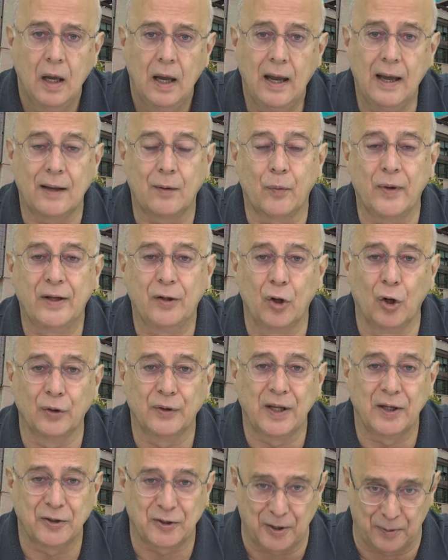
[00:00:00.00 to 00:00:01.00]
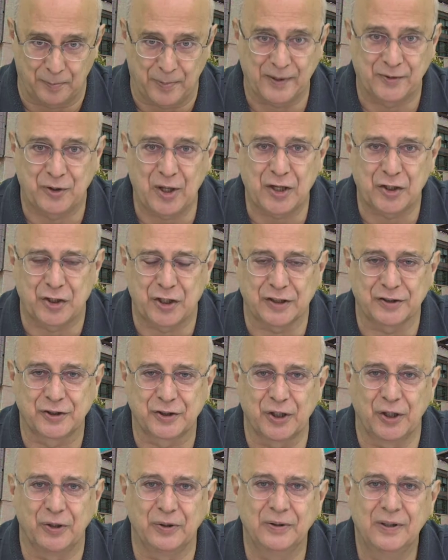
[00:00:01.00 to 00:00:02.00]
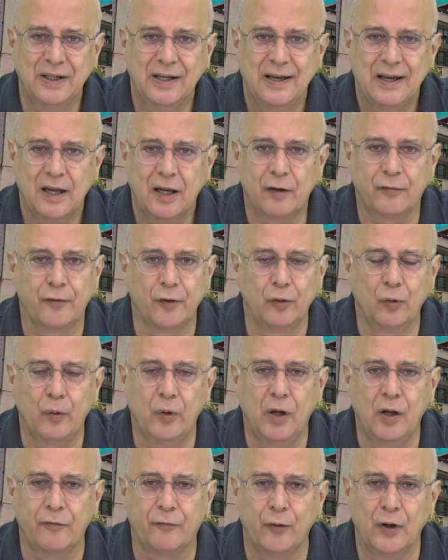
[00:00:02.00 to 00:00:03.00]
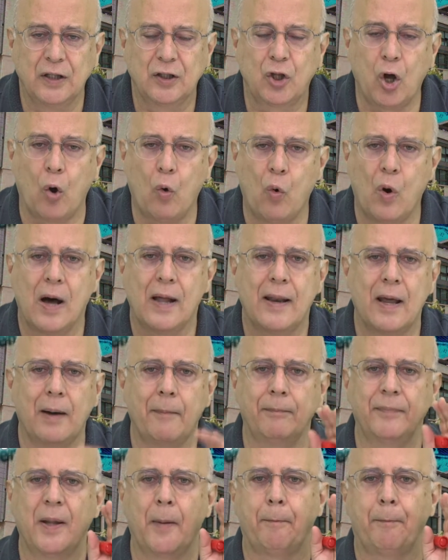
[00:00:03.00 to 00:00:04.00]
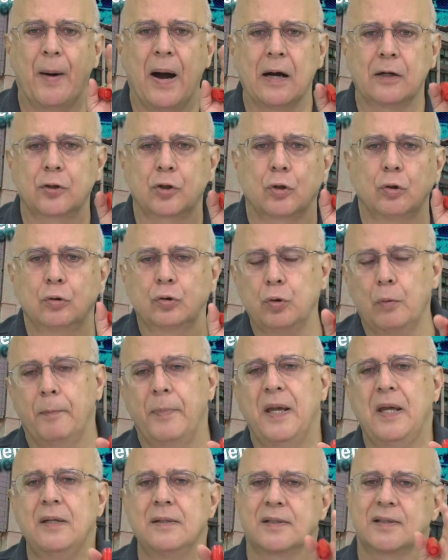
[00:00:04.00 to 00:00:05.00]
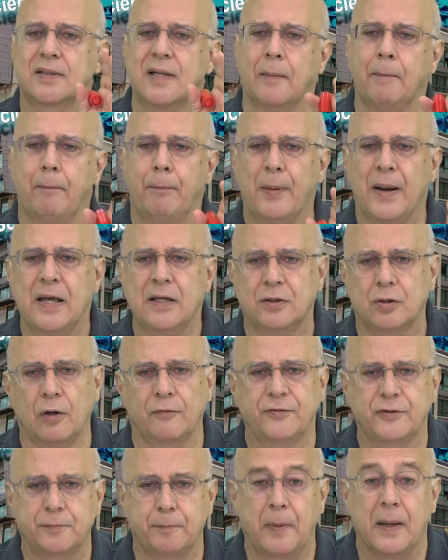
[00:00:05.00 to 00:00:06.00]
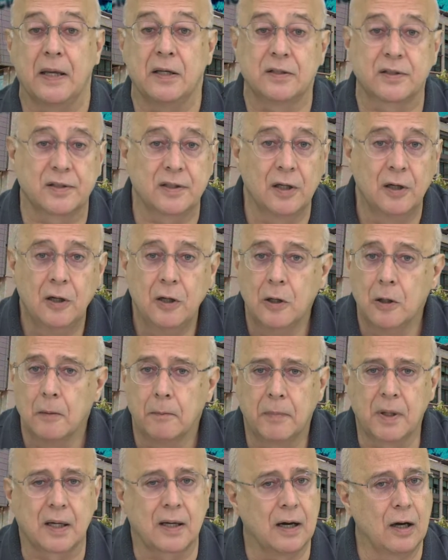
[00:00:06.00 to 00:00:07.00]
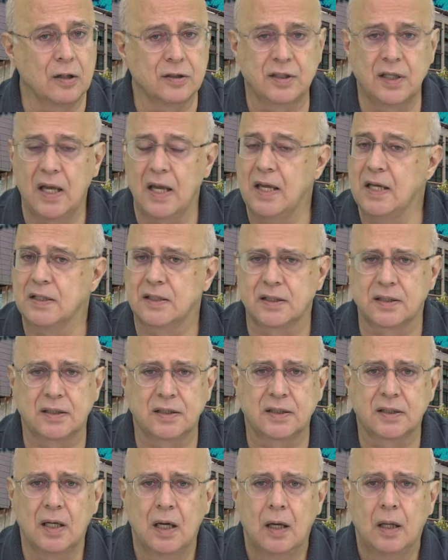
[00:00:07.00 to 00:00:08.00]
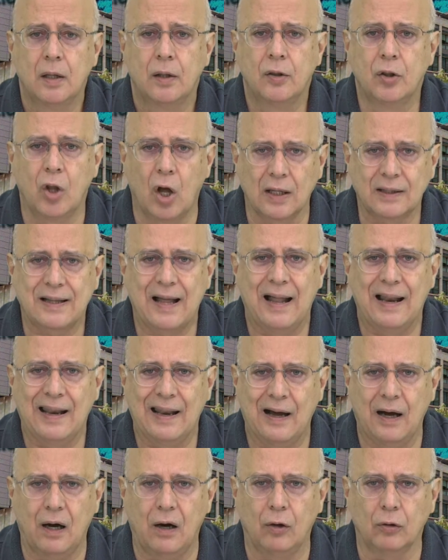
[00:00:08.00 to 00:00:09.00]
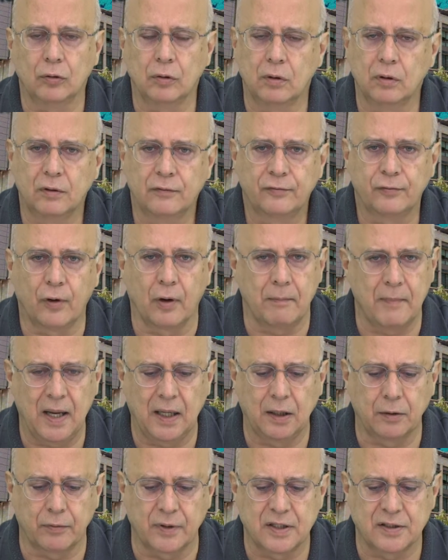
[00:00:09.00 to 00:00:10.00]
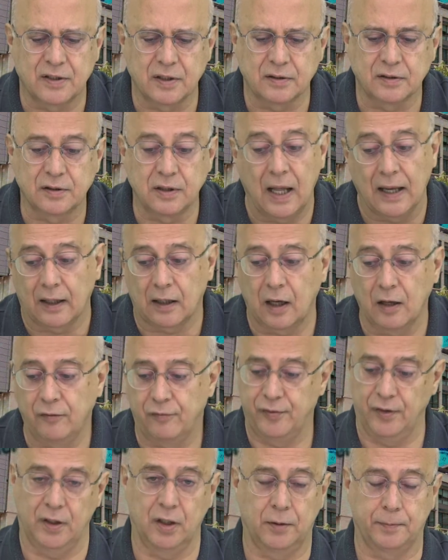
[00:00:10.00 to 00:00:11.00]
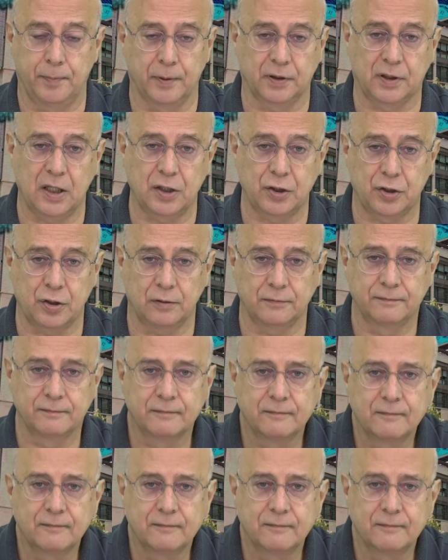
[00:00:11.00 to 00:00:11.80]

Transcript: And we know the interpretation. So if we don't want the particle to be in some place of space because it's not allowed for many reasons, like an infinite potential,